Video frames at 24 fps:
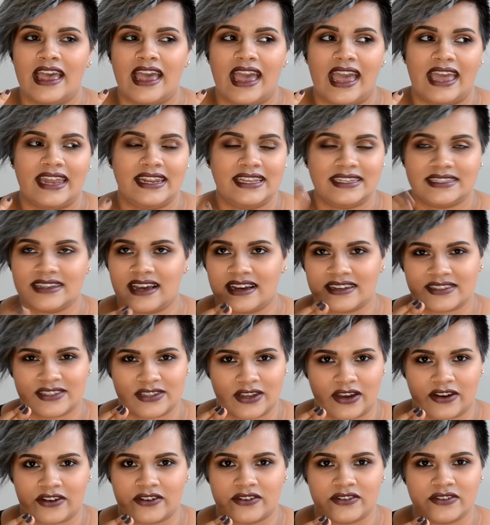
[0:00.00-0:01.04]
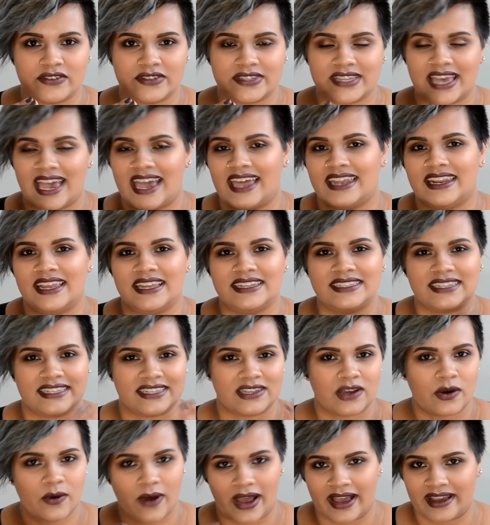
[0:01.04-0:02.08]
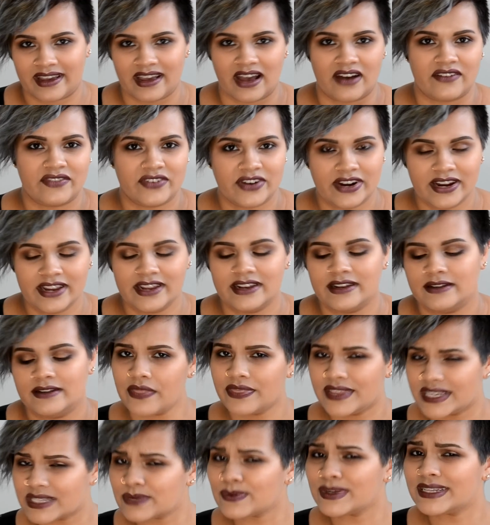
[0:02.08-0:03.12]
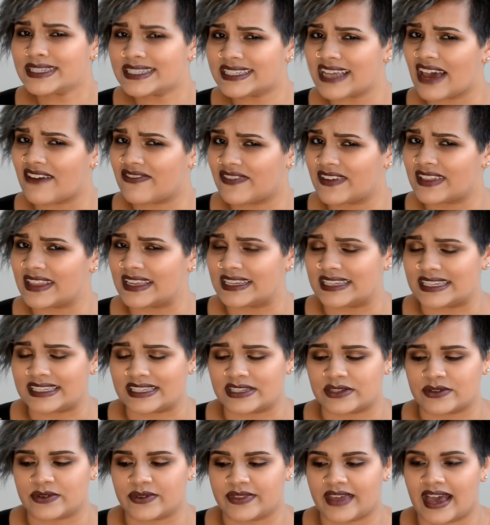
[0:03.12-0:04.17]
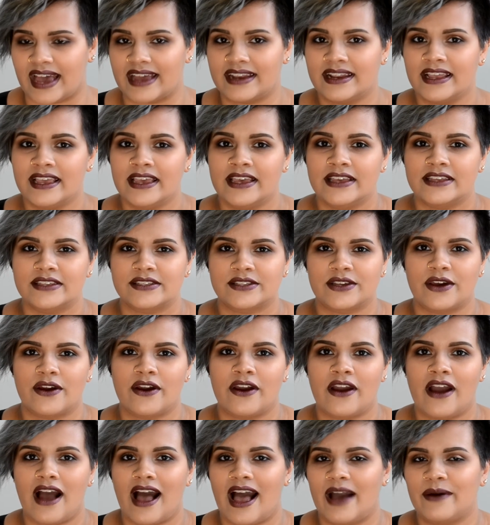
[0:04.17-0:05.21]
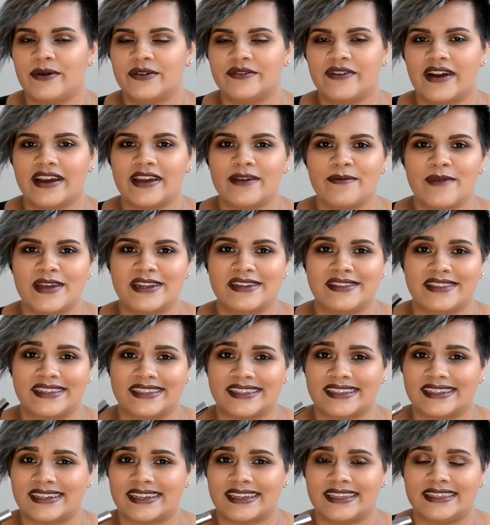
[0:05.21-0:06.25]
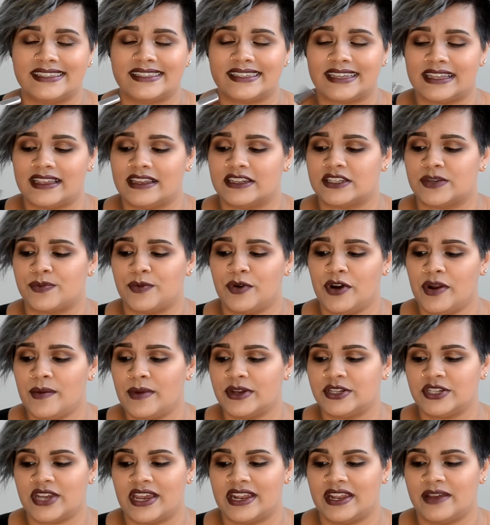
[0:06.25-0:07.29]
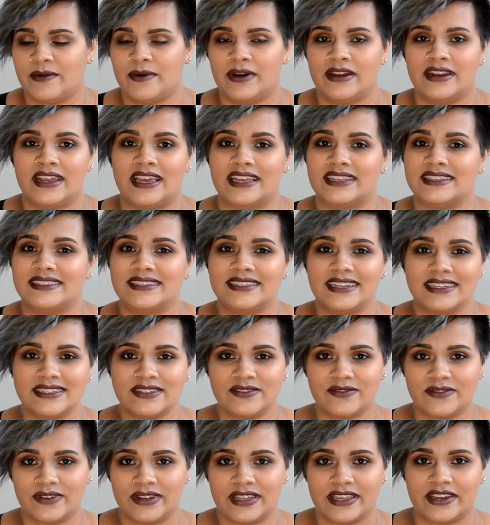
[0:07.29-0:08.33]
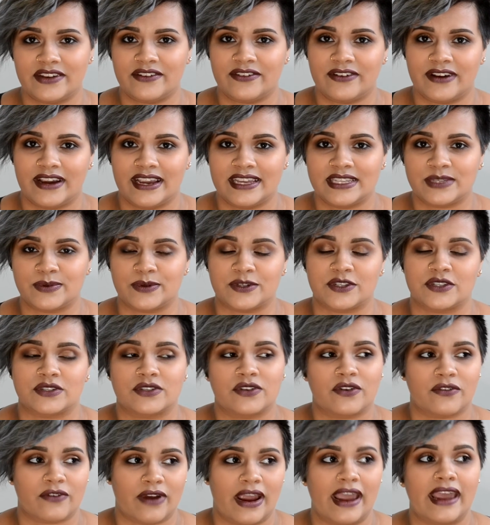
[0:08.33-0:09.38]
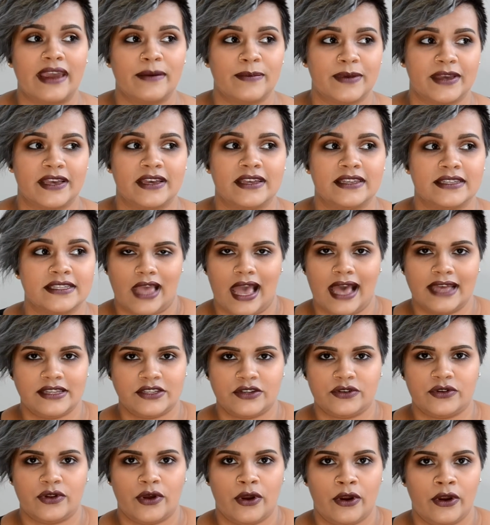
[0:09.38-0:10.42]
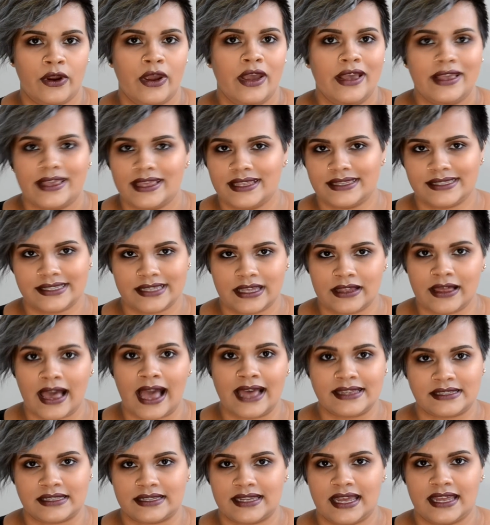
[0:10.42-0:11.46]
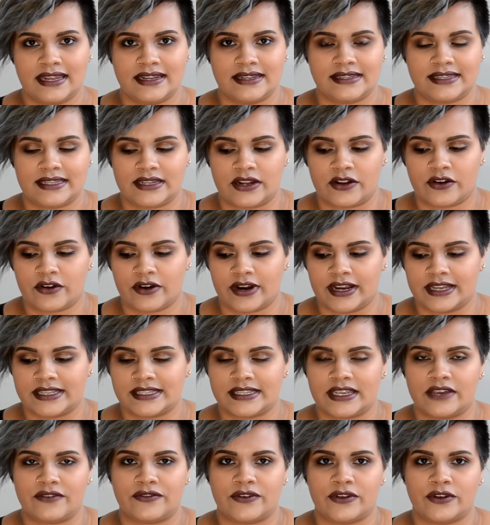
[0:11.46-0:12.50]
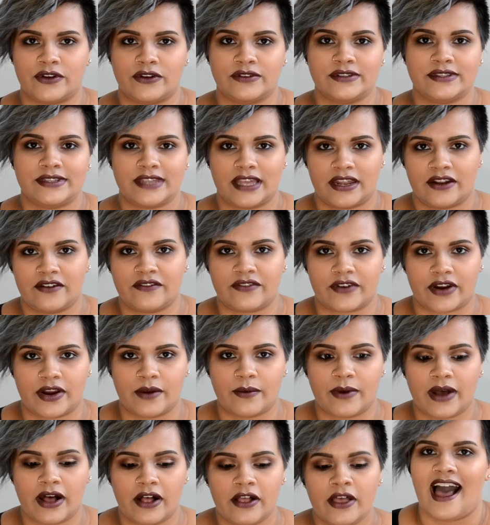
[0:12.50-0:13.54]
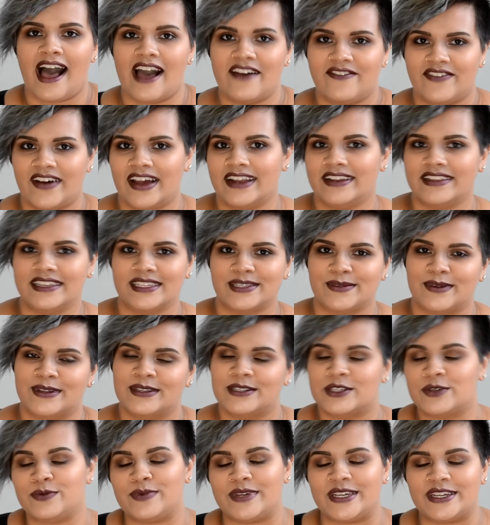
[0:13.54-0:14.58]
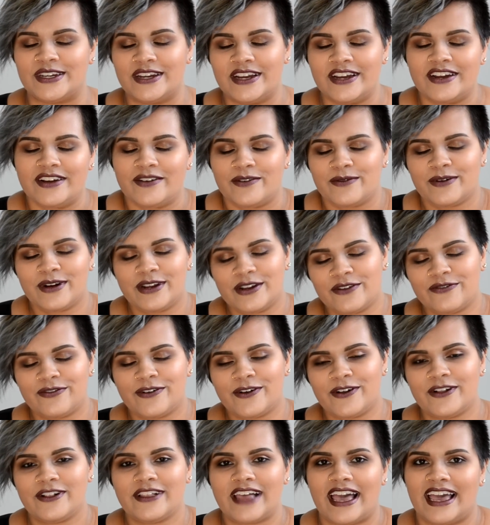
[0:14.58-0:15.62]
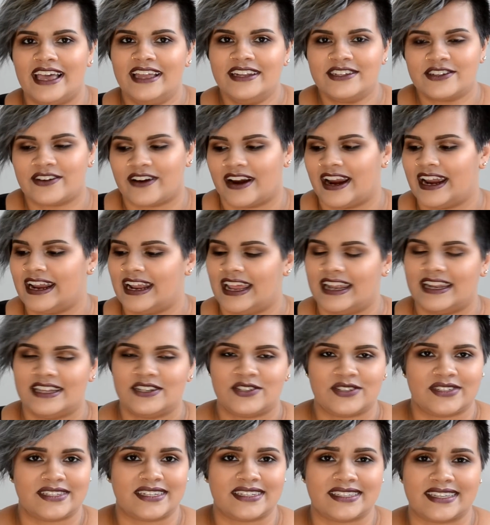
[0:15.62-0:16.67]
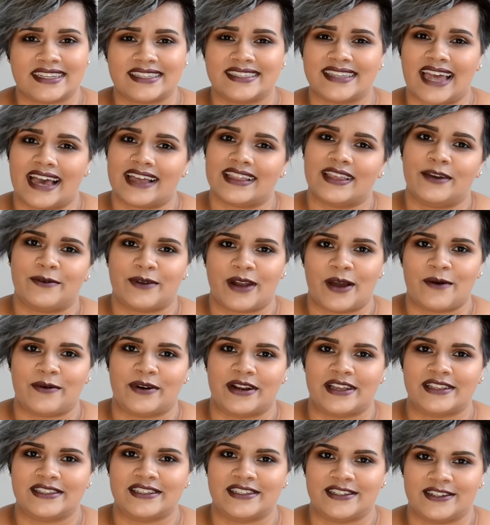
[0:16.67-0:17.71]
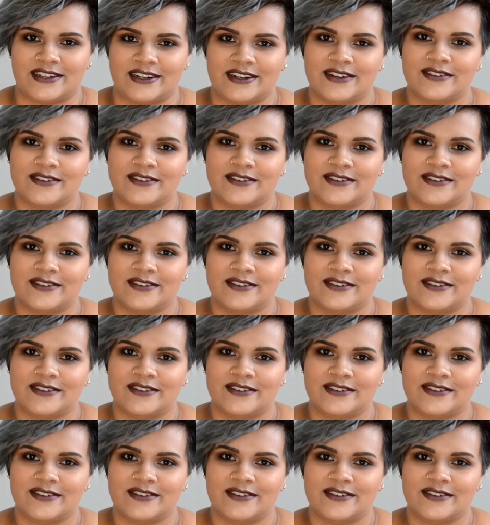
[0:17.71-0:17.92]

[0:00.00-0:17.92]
Any dark circles and it doesn't quite cover it. This one definitely doesn't do that. So I would recommend this concealer to pretty much anyone. It doesn't really crease, which is great because, as you know, concealer has a tendency to crease if you don't set it very well. I find this one to be wonderful and great, and it just does exactly what I want it to do.